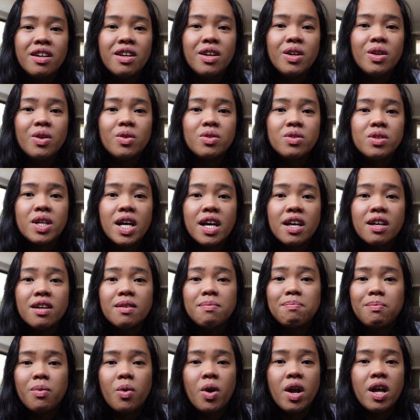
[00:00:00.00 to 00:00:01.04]
you know, take
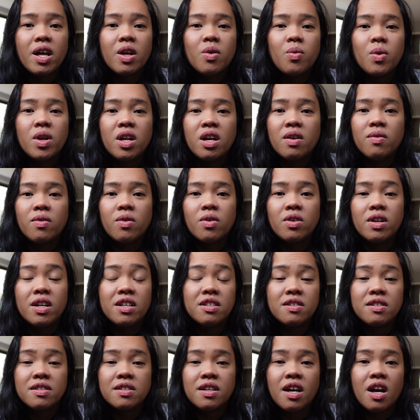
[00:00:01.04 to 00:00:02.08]
break whenever
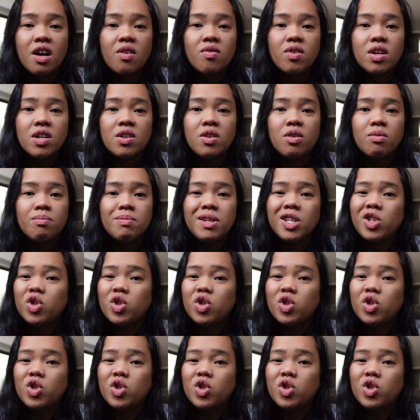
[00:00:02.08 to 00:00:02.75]
necessary. Don't be